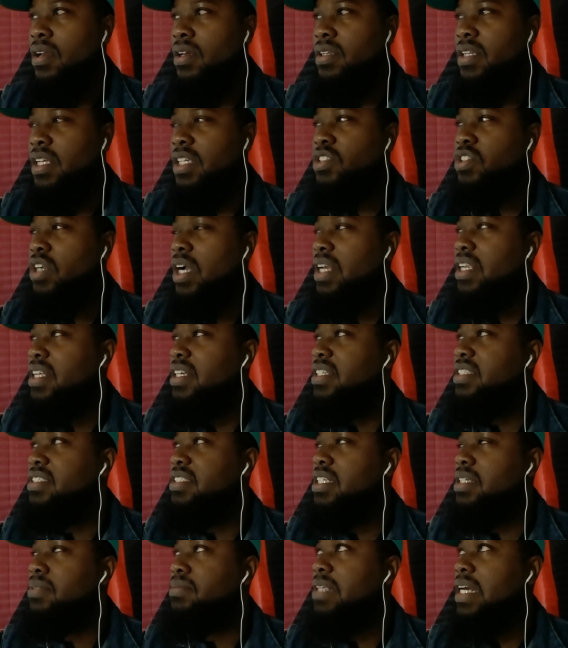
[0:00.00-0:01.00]
they try to it
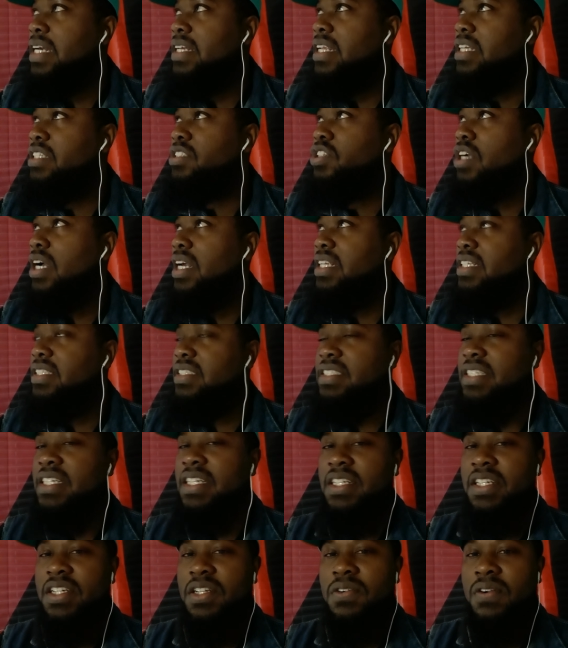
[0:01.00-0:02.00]
seems like they try to
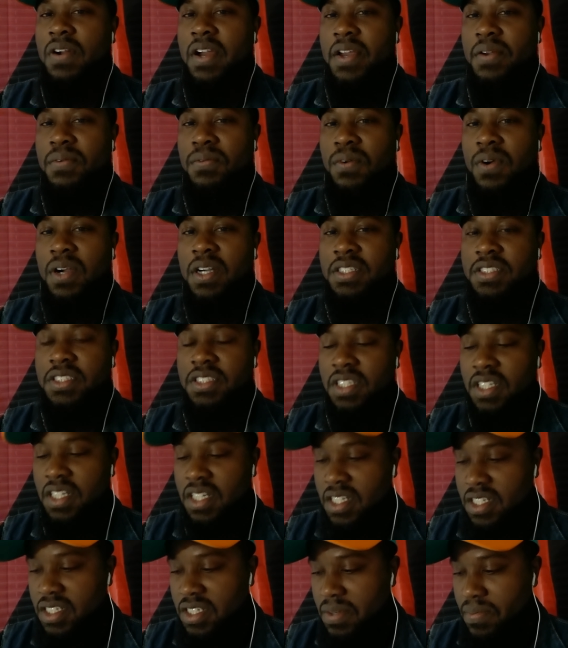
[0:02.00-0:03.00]
denigrate
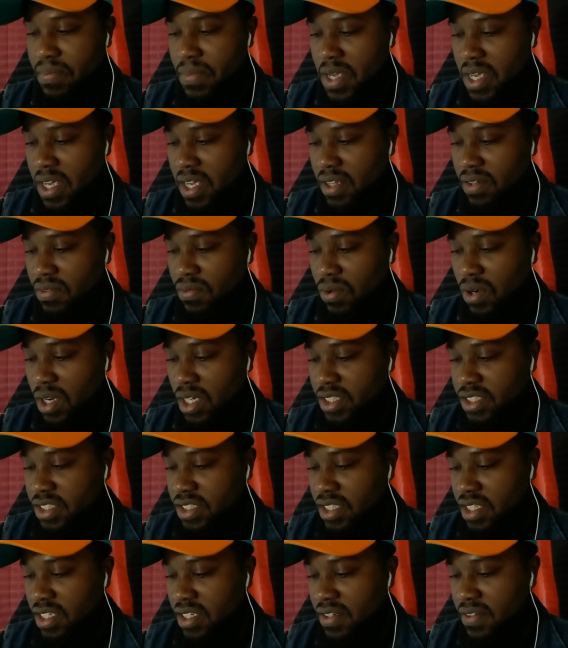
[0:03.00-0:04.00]
Russia and demean
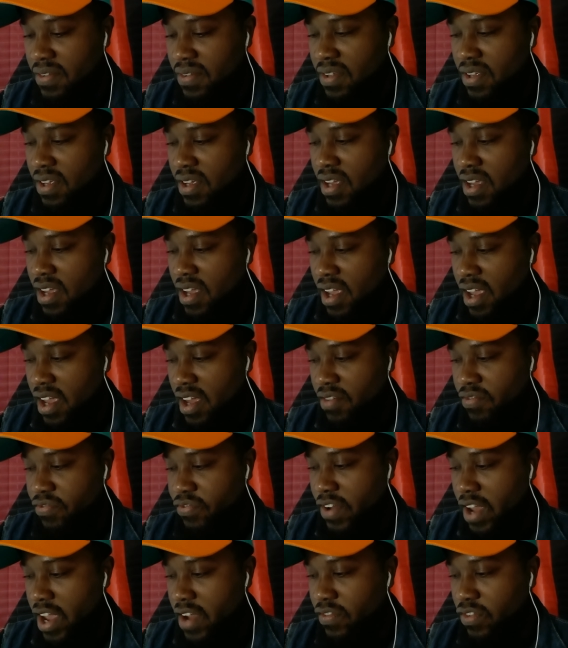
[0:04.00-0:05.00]
Russia in
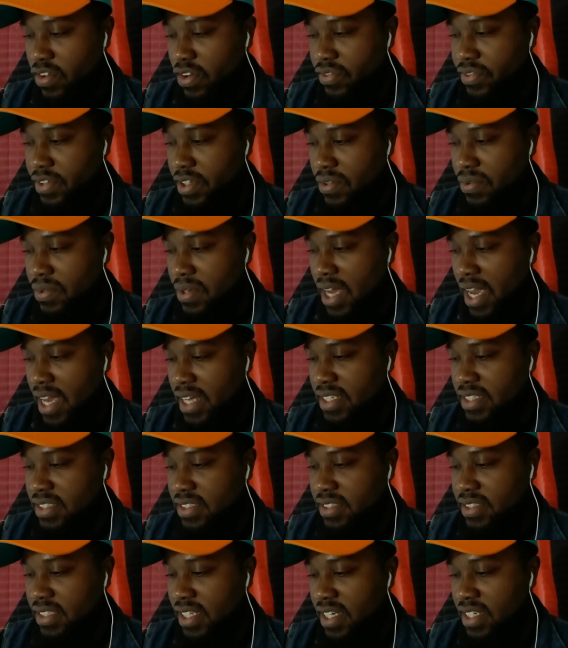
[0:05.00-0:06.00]
favor of the
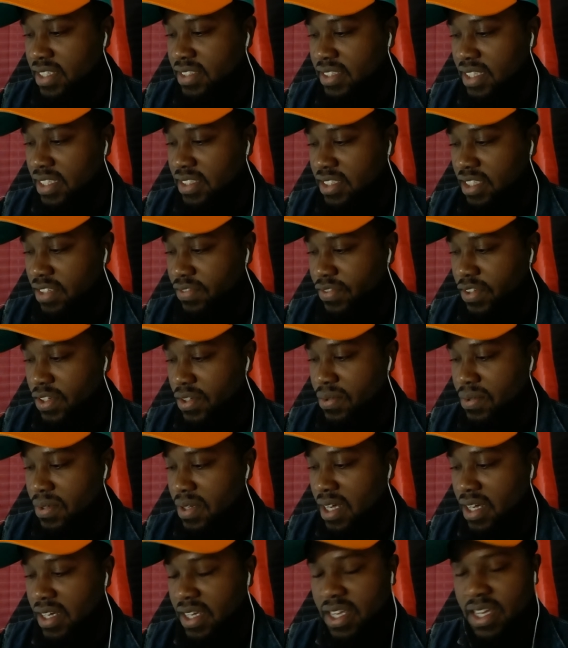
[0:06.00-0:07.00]
United States as if the
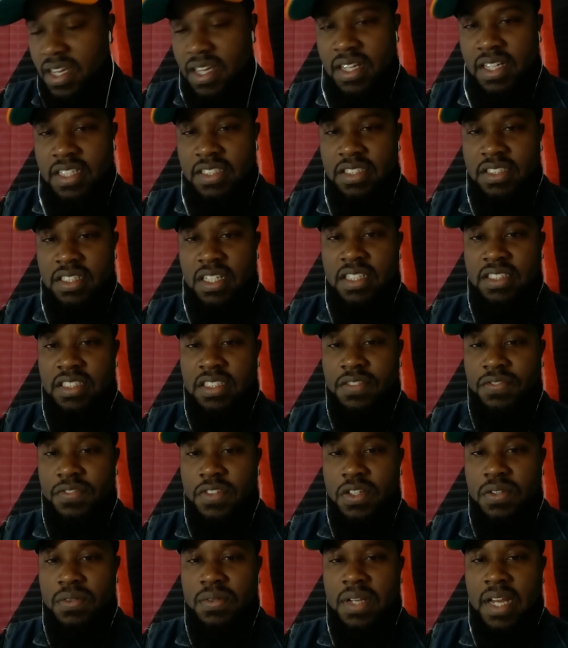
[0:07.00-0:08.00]
again as, as
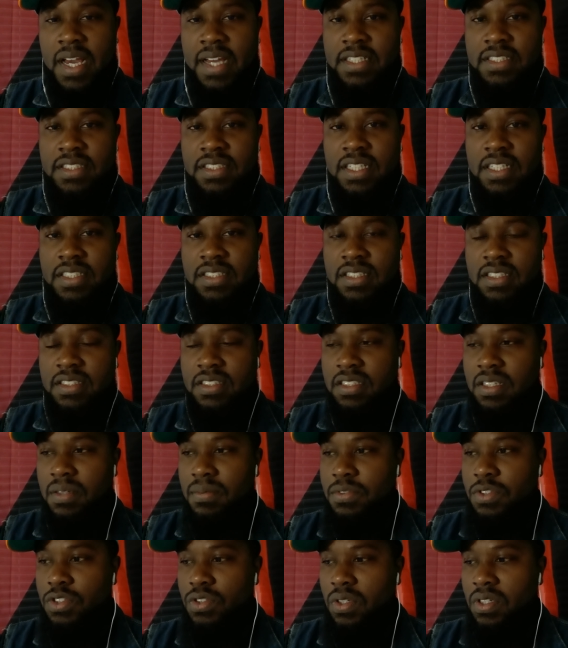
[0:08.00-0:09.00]
if the United States is
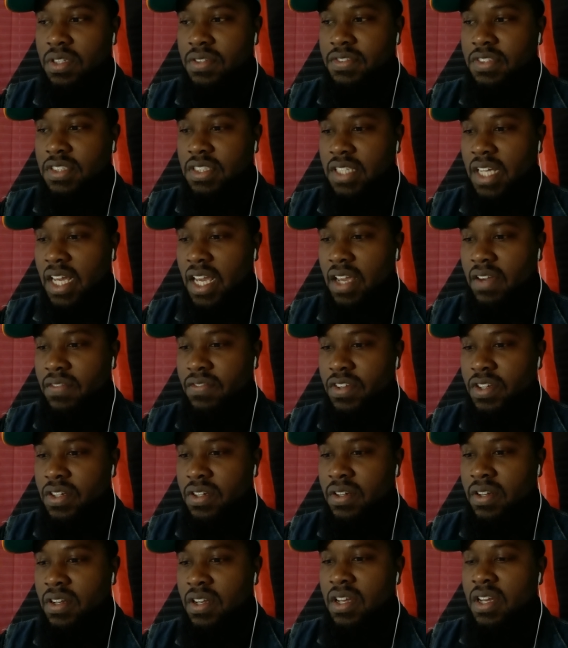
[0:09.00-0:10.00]
some sort of
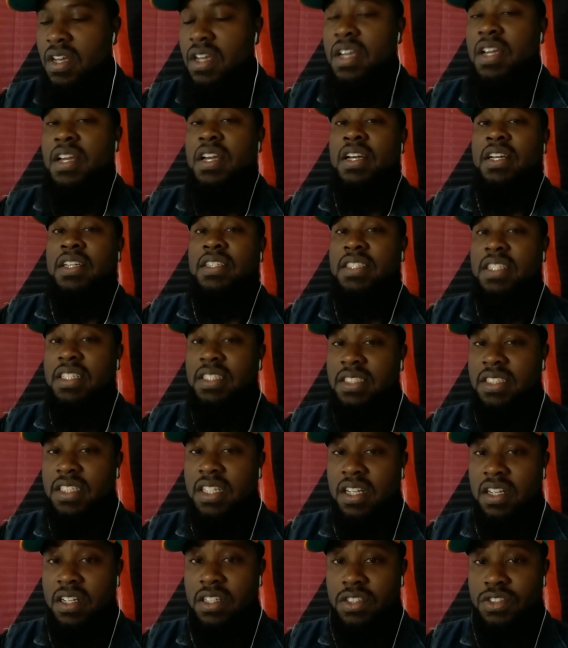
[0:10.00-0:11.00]
savior. This
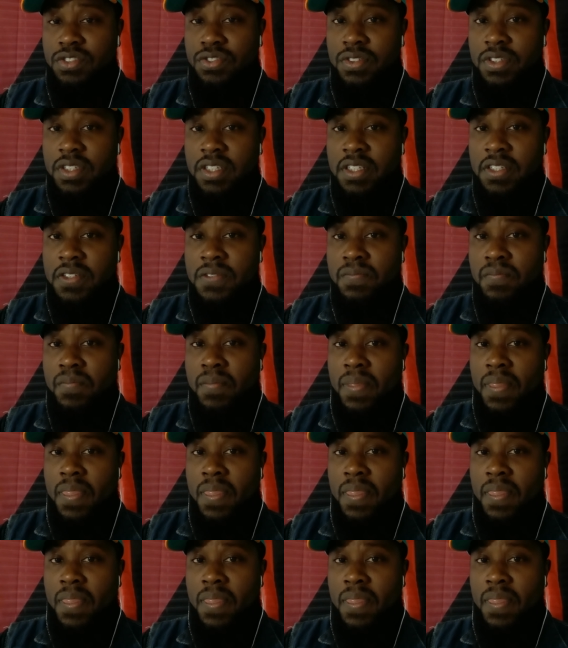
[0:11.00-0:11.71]
country